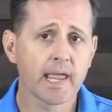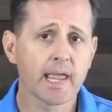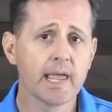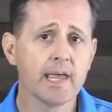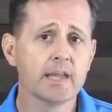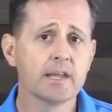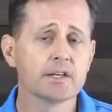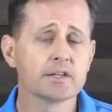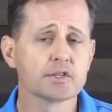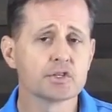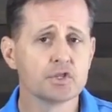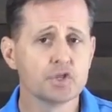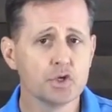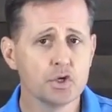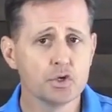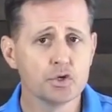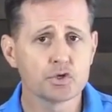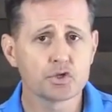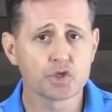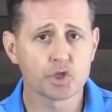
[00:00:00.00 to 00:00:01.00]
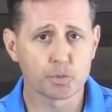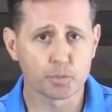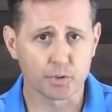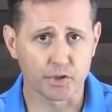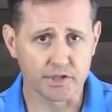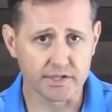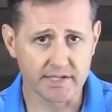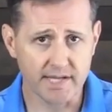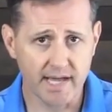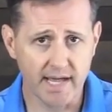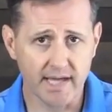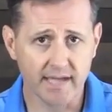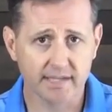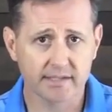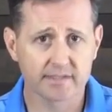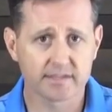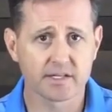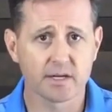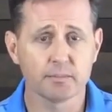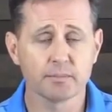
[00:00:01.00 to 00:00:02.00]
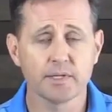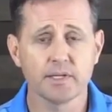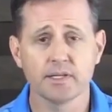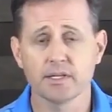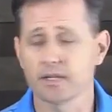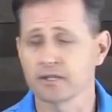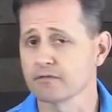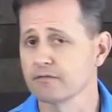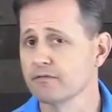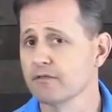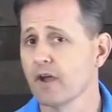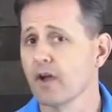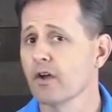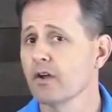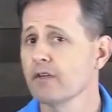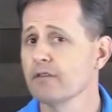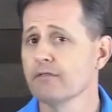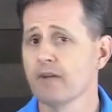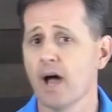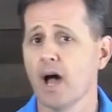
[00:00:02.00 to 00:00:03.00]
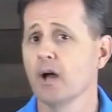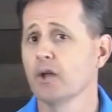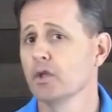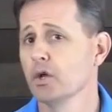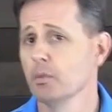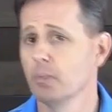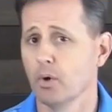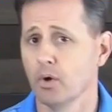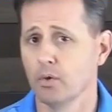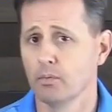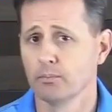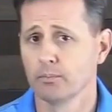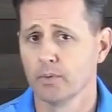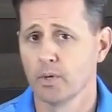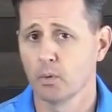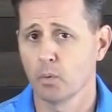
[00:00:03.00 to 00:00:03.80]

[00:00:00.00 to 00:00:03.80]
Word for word: It is used to protect something that's very valuable,